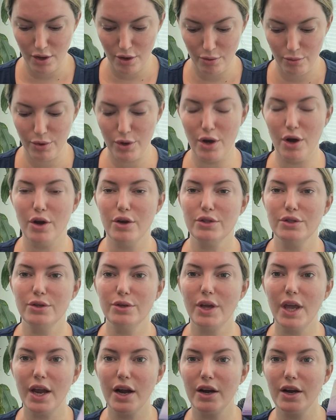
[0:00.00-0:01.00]
We also
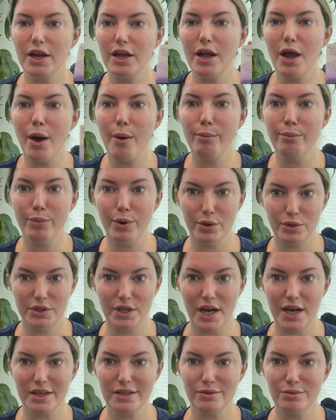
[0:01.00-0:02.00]
carry
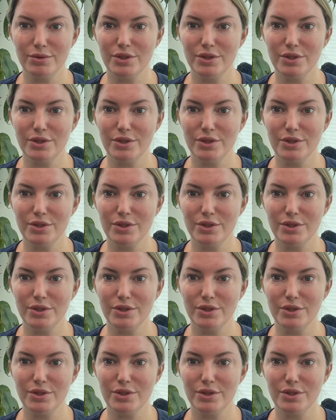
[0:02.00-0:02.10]
Botox,